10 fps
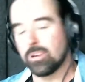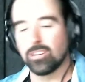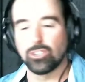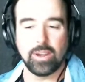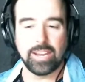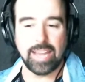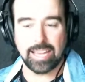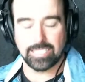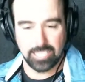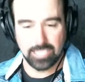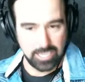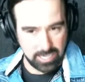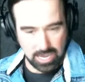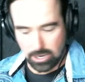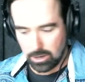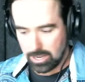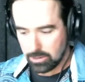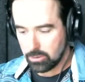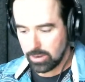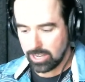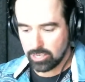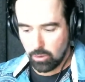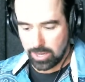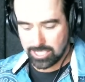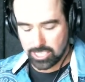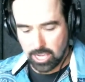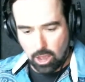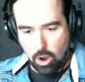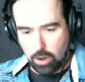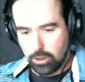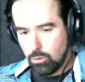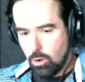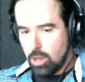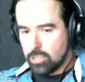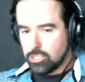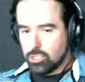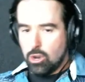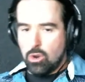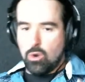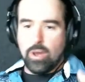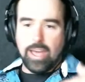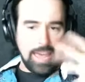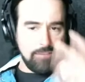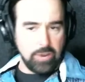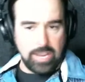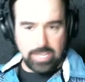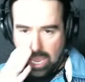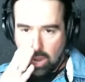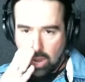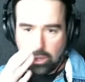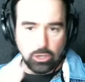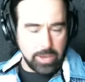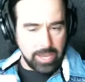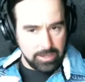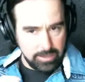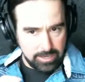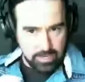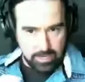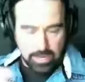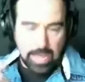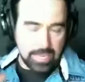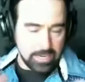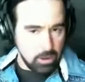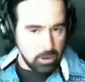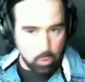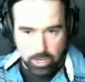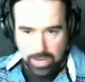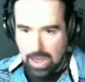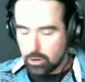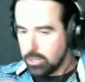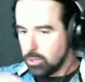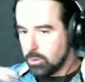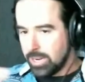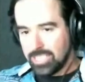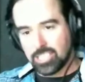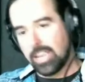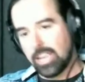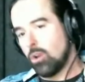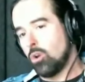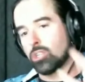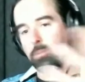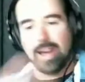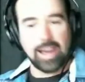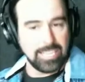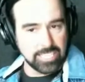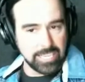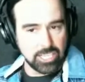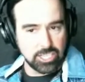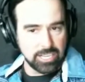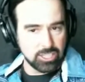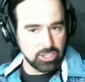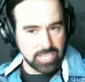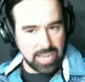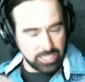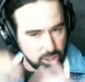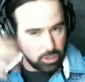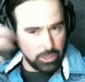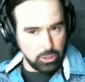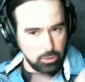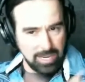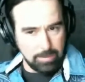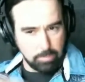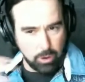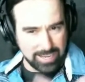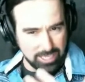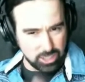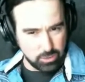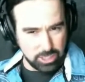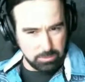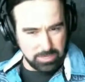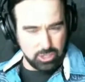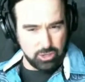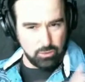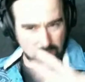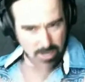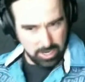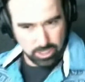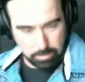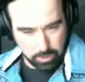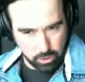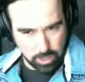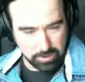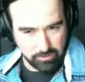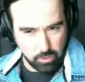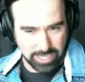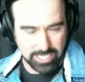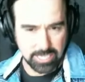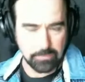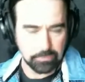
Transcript: You're doing that. I know you read Raise Your Voice. Are you also every day? Are you doing like a workout? Or are you doing any scales or my isolation exercises? Or are you doing any practice regimen to build up your voice?